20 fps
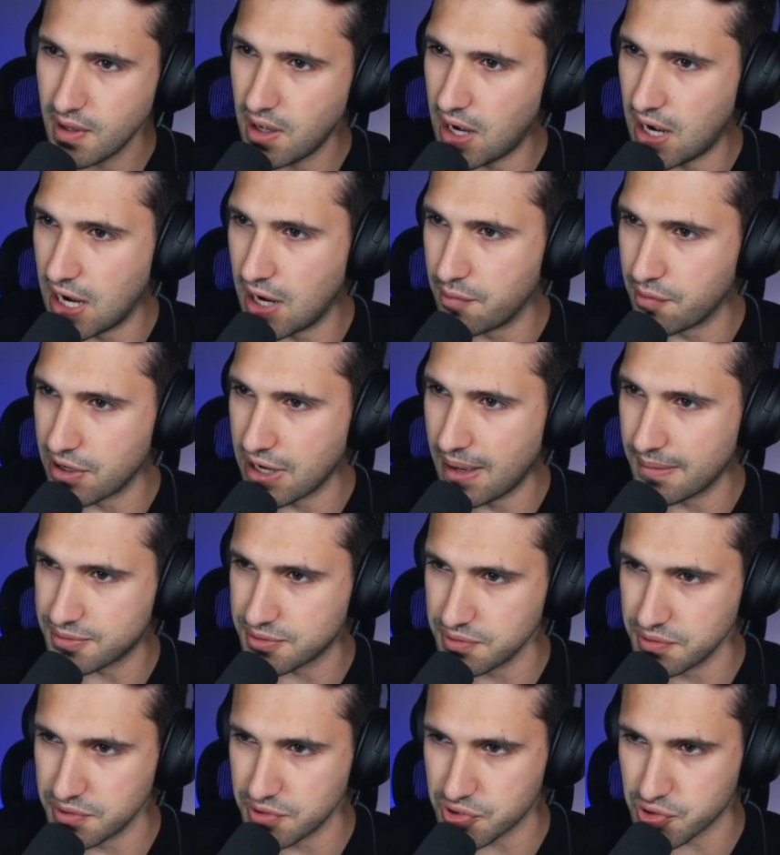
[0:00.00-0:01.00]
I would
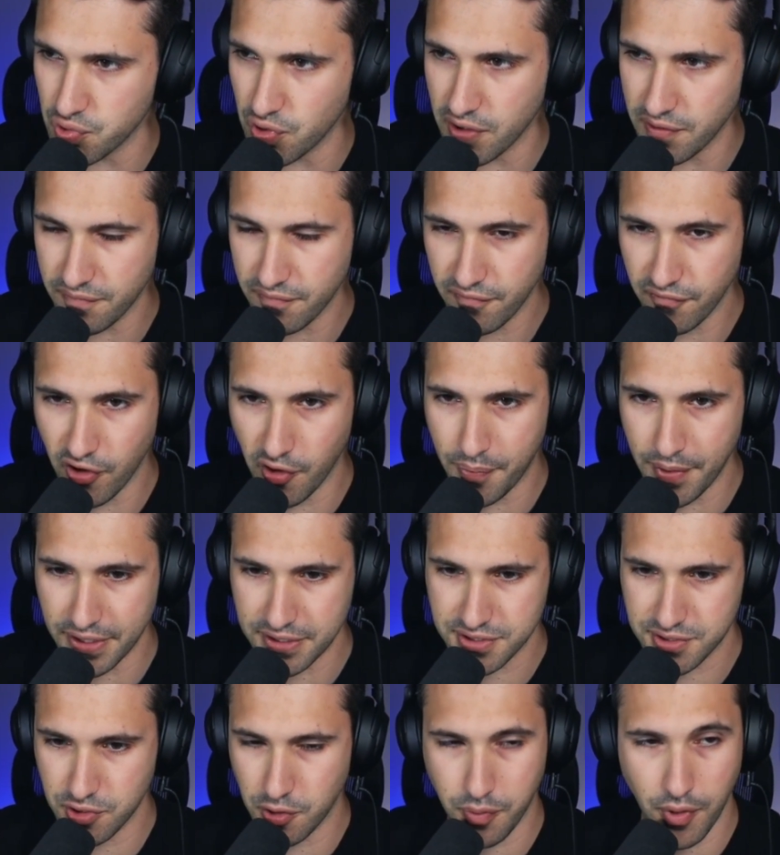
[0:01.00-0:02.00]
absolutely destroy
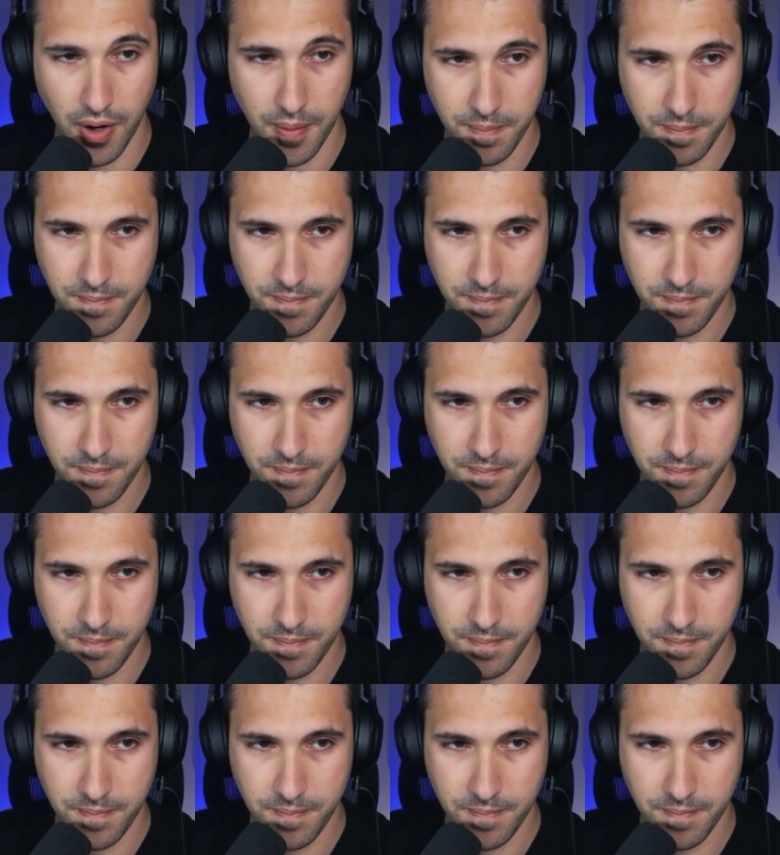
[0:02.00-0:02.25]
Vulpix. No problem.